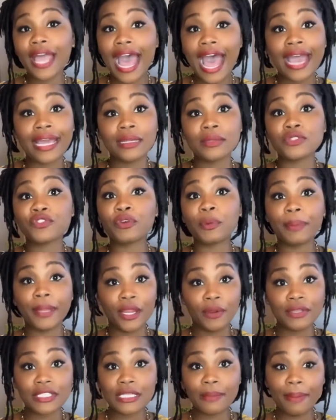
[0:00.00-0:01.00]
items for
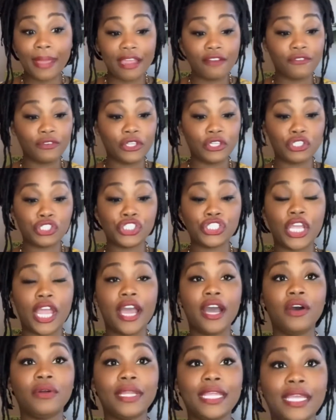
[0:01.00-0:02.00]
parents to pack for their
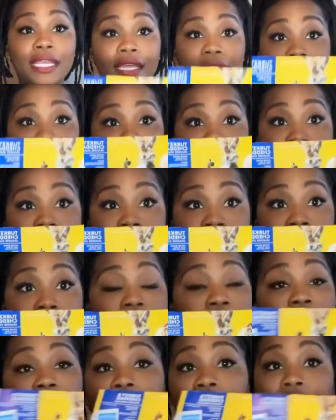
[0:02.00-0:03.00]
child is
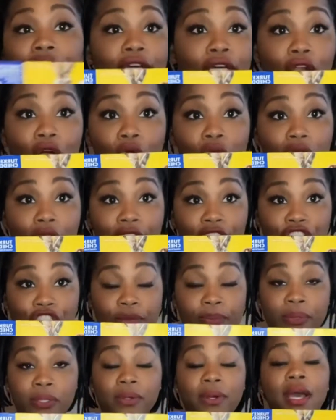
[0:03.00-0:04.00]
a good old
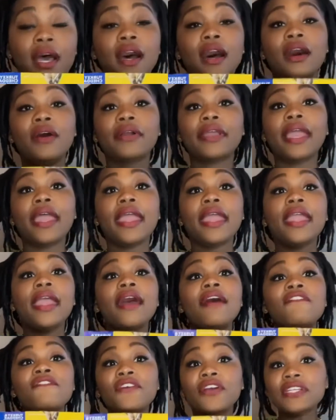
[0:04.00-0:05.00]
Lunchable. Okay,
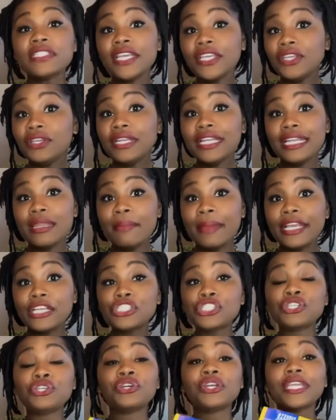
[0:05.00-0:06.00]
first thing you need to make
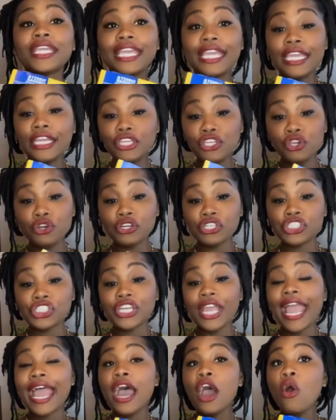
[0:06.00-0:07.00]
sure, can your
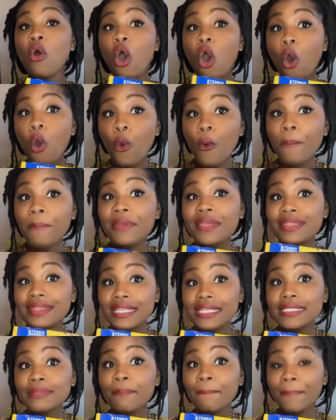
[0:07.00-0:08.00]
child open
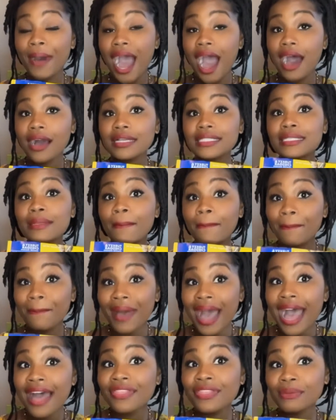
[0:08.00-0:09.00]
this box
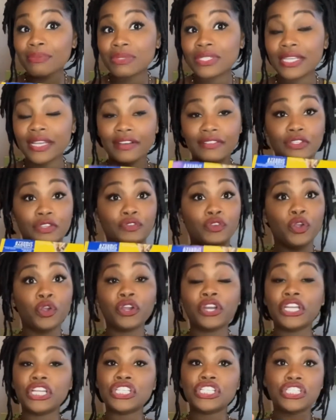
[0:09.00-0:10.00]
by themselves if you're
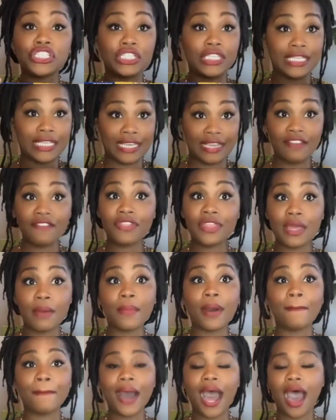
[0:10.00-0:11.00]
going to just give them
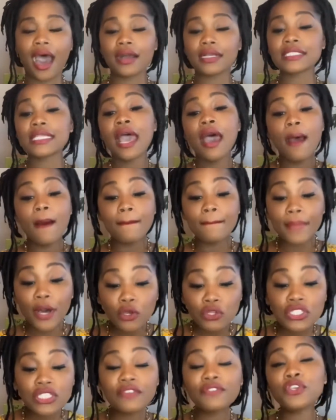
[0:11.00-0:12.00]
a box?
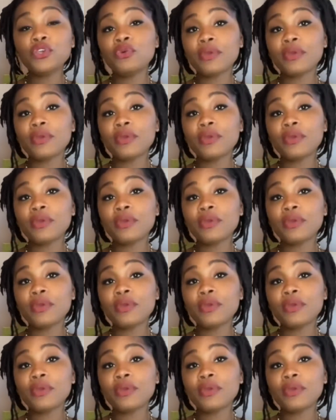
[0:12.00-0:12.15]
Most of you